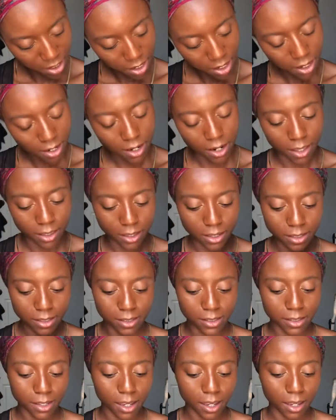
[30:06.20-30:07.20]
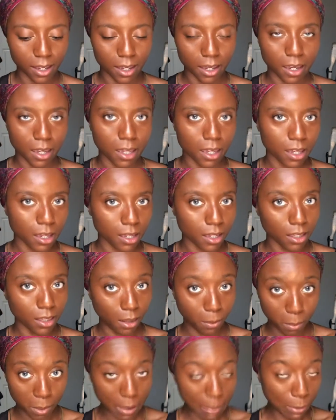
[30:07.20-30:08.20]
Now they say,
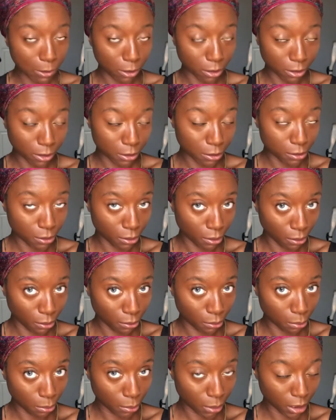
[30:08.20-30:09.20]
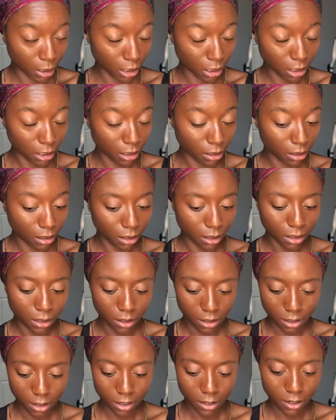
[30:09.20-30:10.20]
people on YouTube,
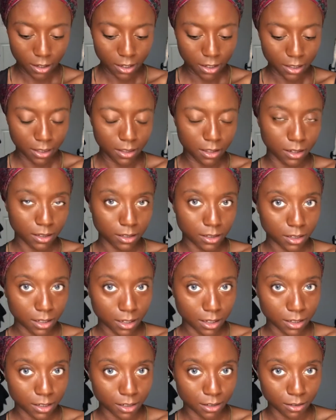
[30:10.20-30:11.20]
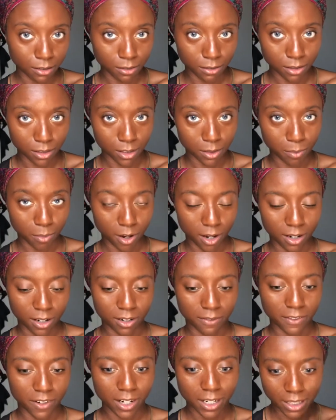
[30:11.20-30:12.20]
they say to use this product
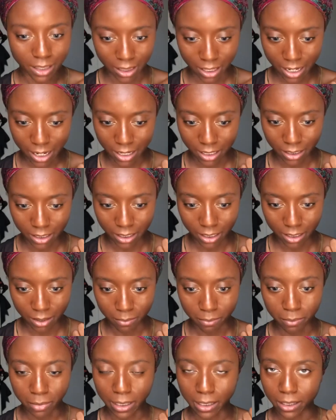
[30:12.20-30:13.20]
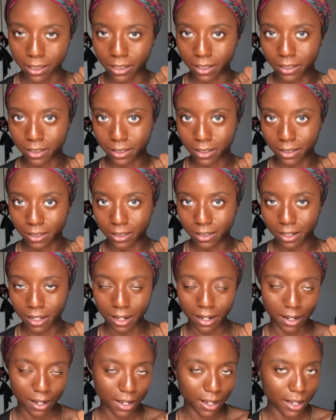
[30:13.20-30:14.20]
very lightly, but
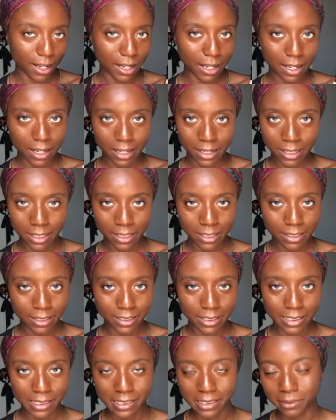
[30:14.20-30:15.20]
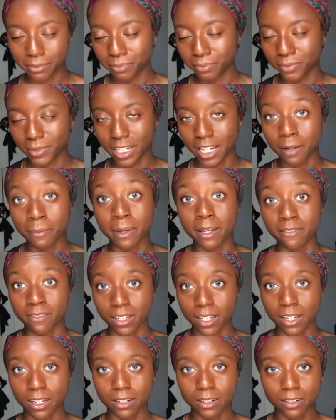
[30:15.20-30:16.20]
I I'm
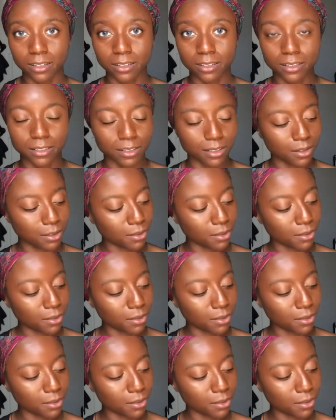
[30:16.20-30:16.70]
heavy-handed, so